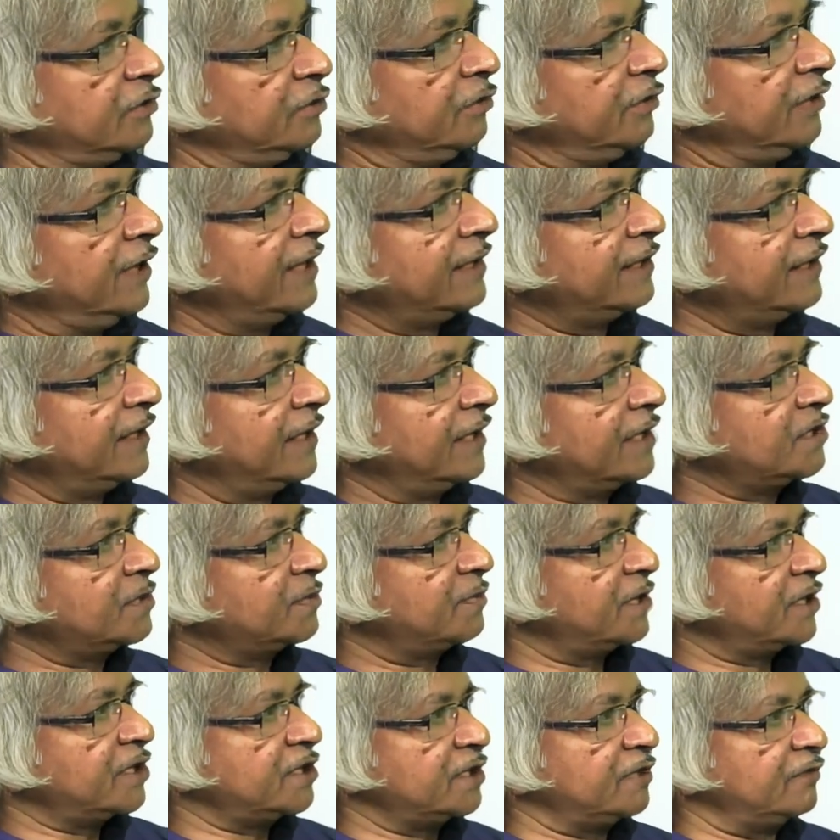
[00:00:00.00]
to get an
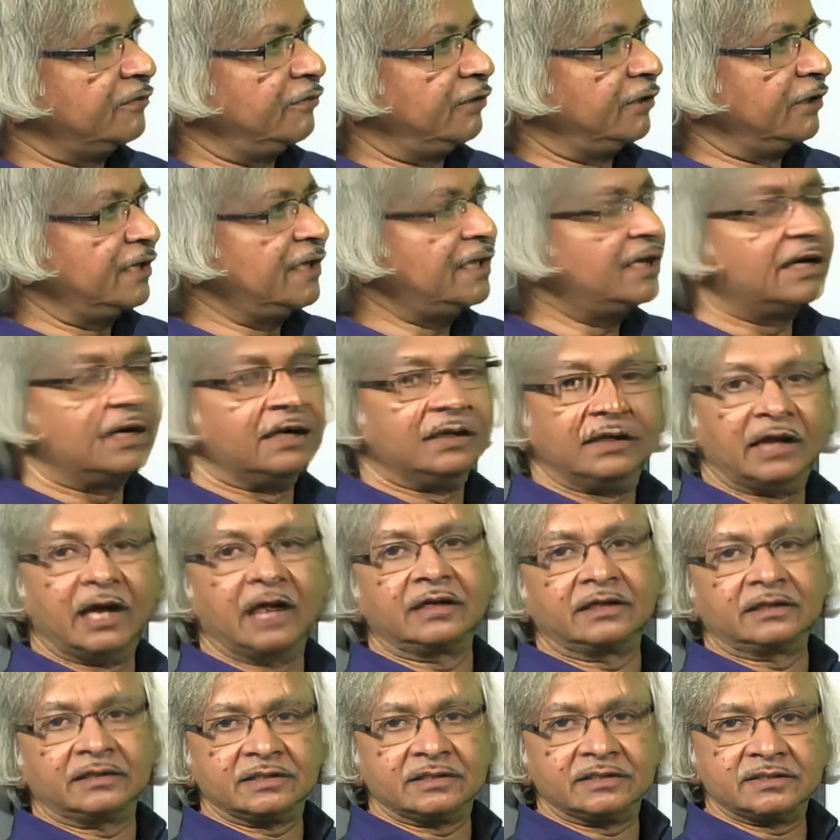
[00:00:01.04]
expression for the
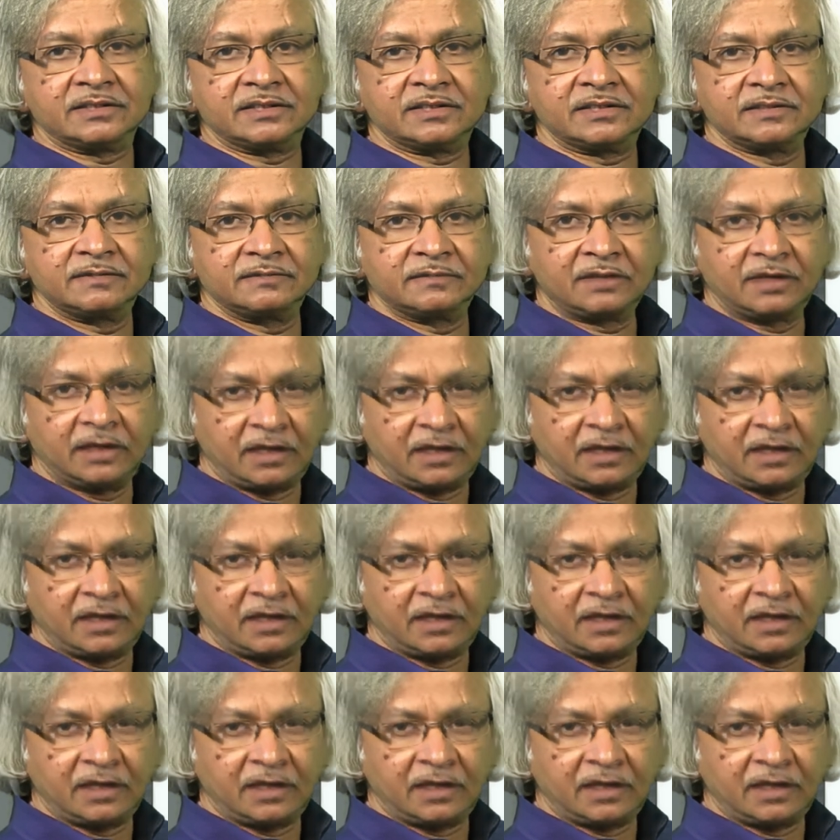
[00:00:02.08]
conductance,